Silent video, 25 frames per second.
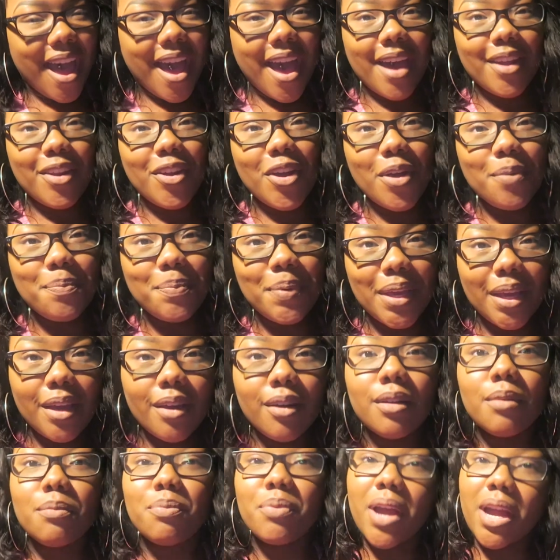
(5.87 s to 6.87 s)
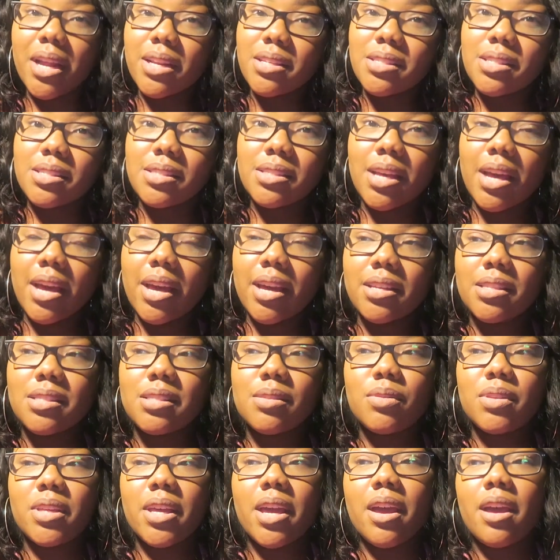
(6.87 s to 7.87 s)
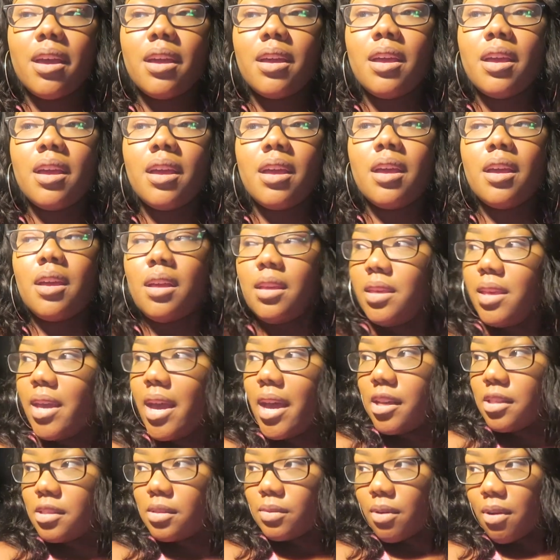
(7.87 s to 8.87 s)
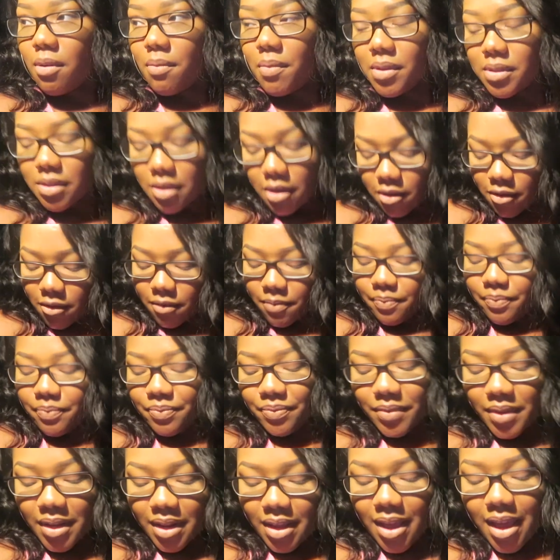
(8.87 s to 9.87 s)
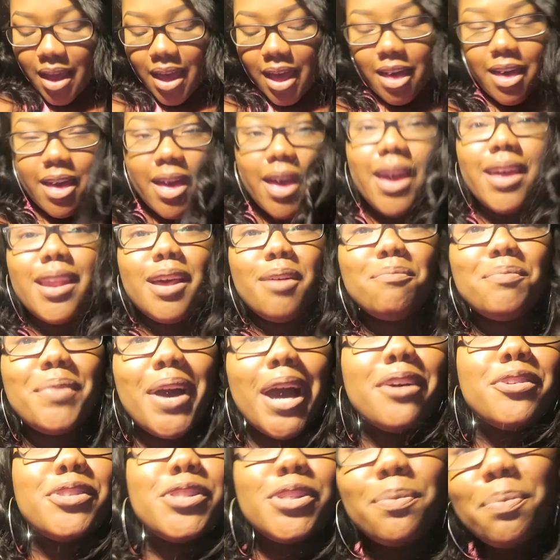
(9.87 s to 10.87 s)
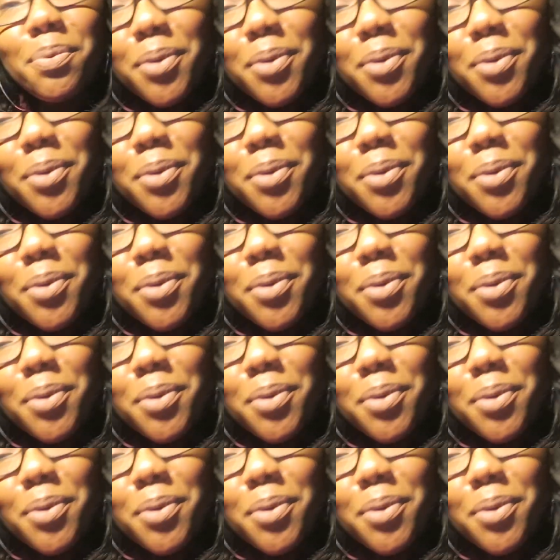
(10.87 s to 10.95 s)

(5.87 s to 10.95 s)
I had her pee on a pregnancy test. Yes, they're almost home, and I'm about